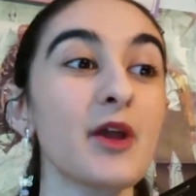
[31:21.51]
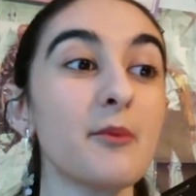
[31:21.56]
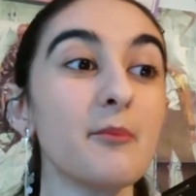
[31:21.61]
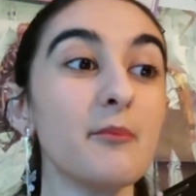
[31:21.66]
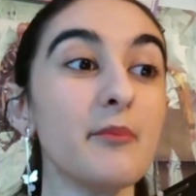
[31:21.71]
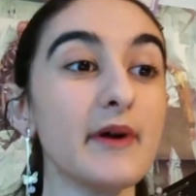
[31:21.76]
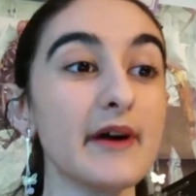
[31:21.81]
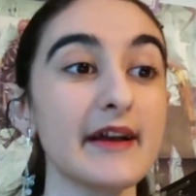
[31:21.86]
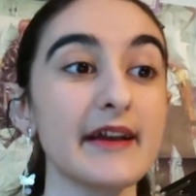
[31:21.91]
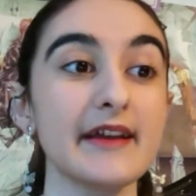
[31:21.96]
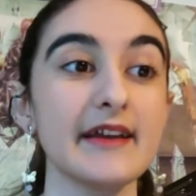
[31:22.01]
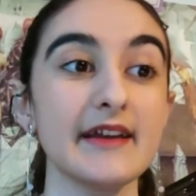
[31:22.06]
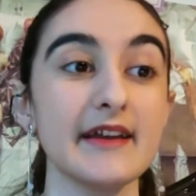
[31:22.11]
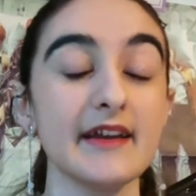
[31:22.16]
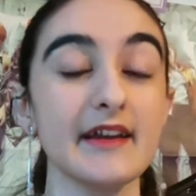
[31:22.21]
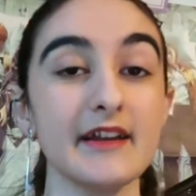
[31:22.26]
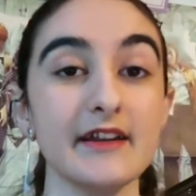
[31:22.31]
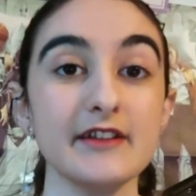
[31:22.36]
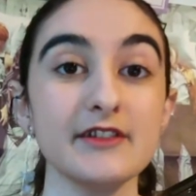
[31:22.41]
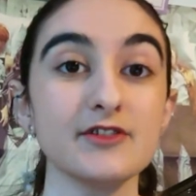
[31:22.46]
But it
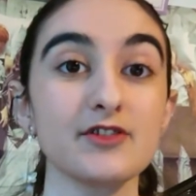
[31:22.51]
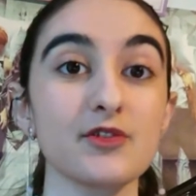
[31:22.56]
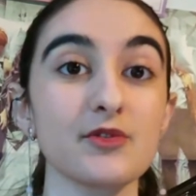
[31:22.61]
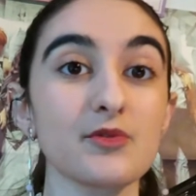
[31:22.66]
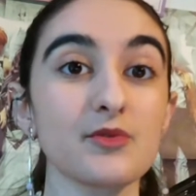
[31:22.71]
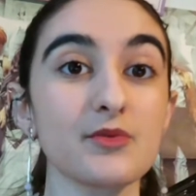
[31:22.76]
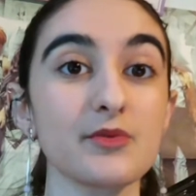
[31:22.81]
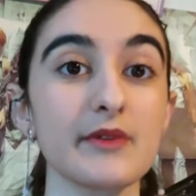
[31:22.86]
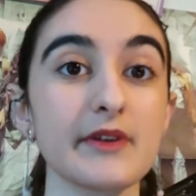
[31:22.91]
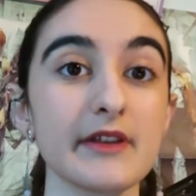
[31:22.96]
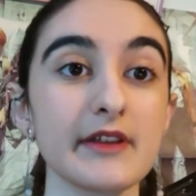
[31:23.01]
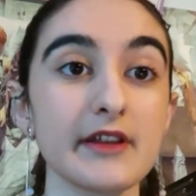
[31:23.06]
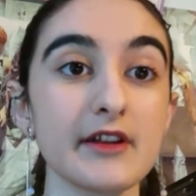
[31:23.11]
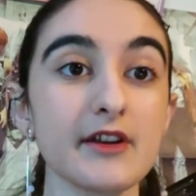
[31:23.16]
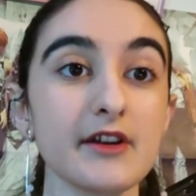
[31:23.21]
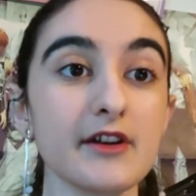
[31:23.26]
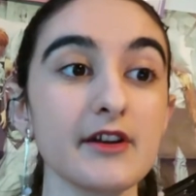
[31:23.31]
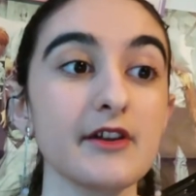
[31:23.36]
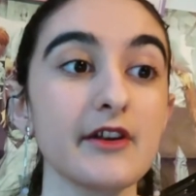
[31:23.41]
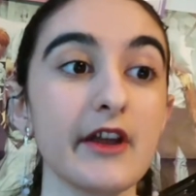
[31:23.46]
is really
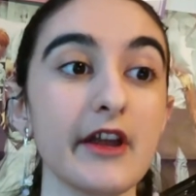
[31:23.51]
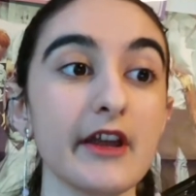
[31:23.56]
good.